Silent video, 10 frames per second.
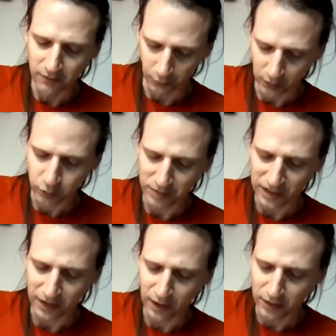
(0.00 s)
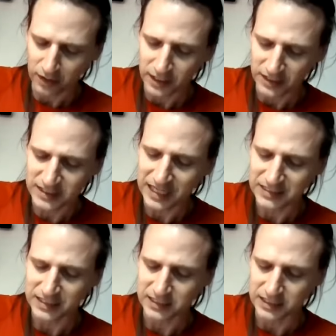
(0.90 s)
for it will be their
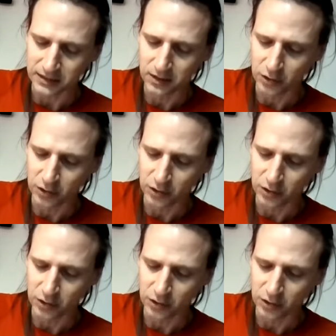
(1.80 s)
necessity